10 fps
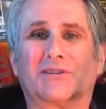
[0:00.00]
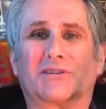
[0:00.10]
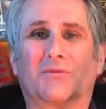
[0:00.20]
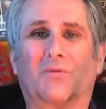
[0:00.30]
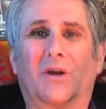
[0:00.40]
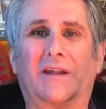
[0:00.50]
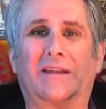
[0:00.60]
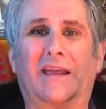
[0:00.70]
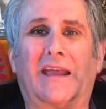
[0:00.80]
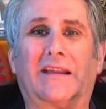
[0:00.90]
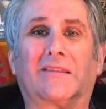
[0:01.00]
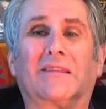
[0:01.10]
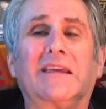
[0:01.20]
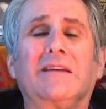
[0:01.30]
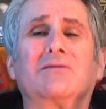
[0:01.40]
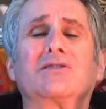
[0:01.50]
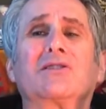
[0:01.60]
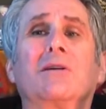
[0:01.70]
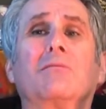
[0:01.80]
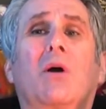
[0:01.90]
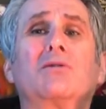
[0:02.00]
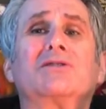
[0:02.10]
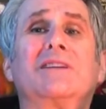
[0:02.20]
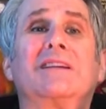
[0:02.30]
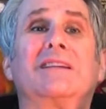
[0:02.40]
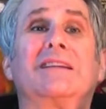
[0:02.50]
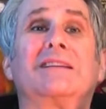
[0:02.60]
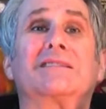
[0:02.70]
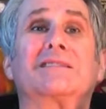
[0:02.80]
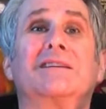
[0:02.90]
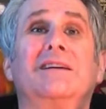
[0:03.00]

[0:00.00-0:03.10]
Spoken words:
it's the one that lives the most in this